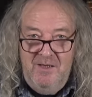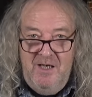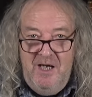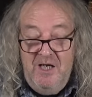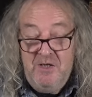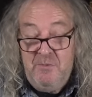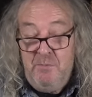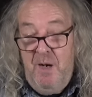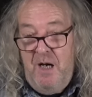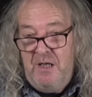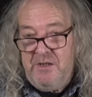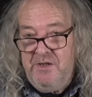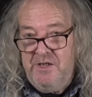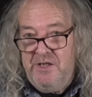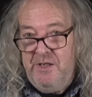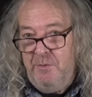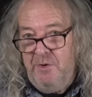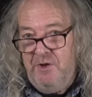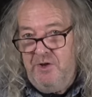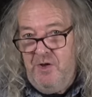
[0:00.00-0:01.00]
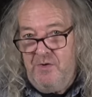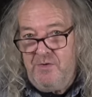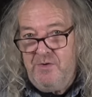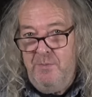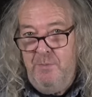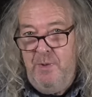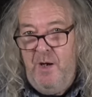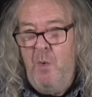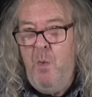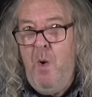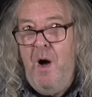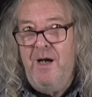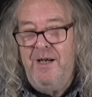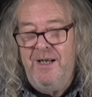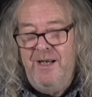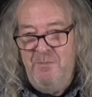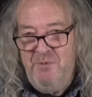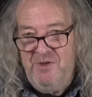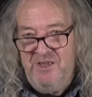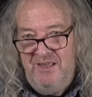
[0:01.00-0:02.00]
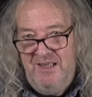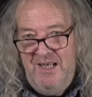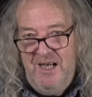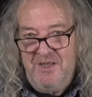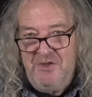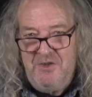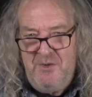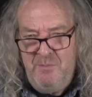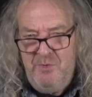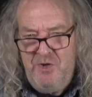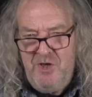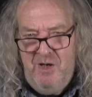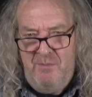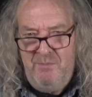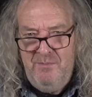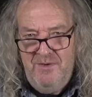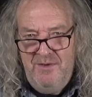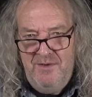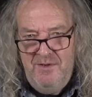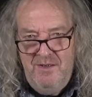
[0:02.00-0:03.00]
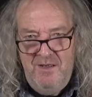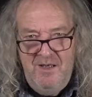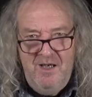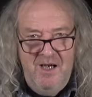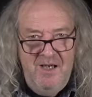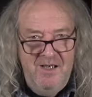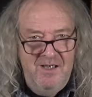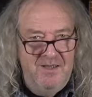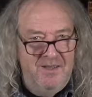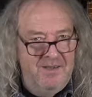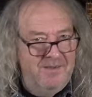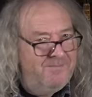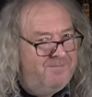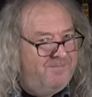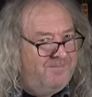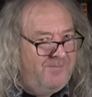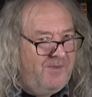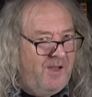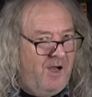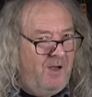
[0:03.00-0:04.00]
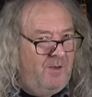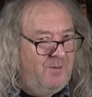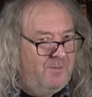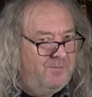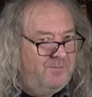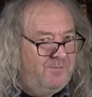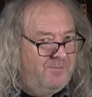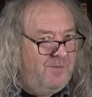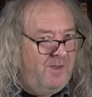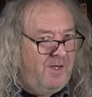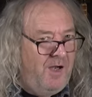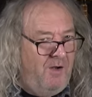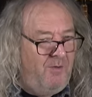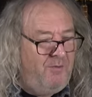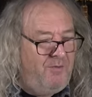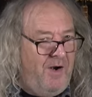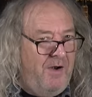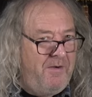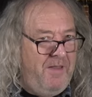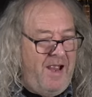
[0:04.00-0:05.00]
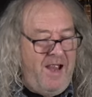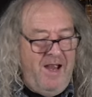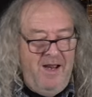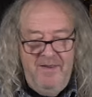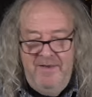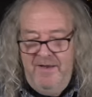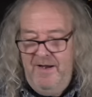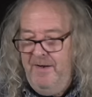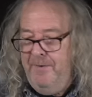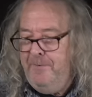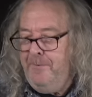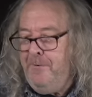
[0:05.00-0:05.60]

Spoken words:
as much as it would cost to buy one Gibson custom shop. I'll throw that out there.